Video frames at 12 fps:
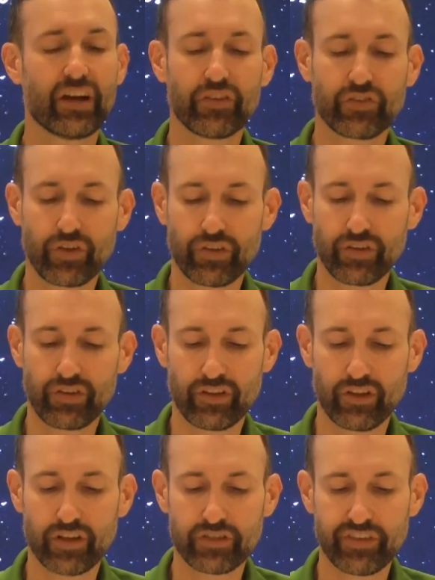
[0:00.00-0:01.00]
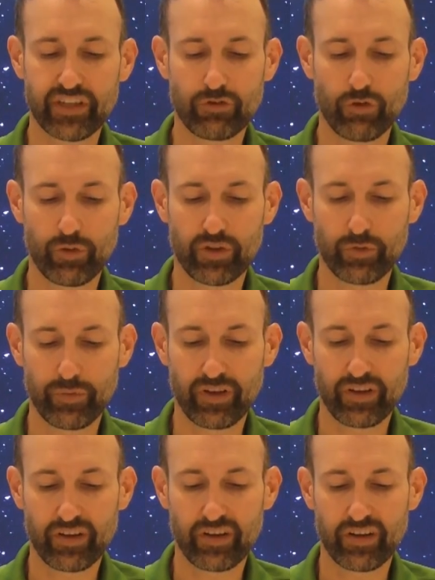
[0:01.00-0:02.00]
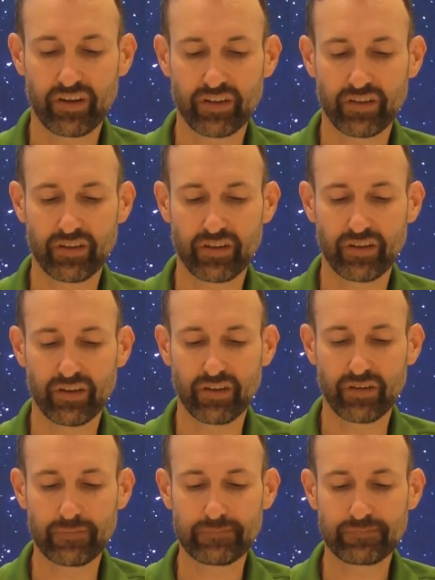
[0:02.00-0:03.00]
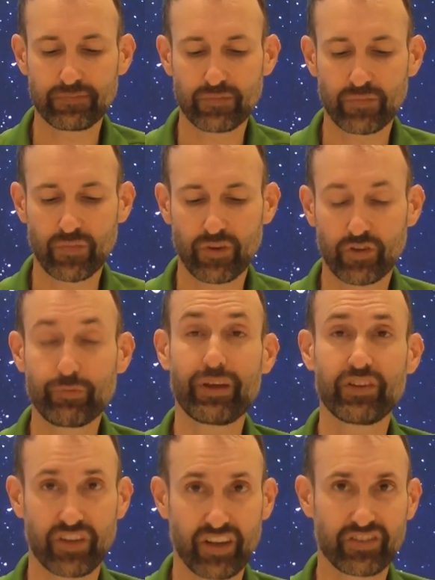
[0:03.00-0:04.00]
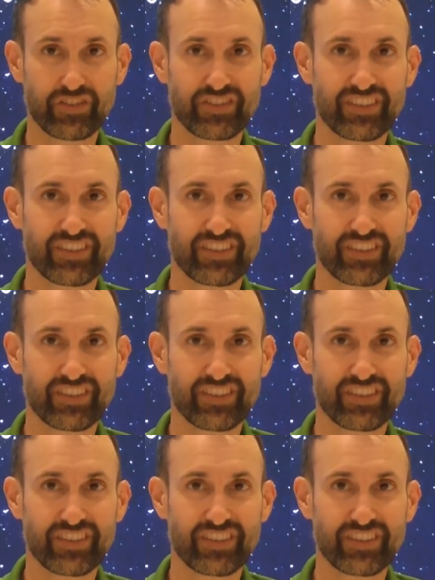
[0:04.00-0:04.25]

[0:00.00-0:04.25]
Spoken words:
so the launch vehicle, it'll be on a SpaceX.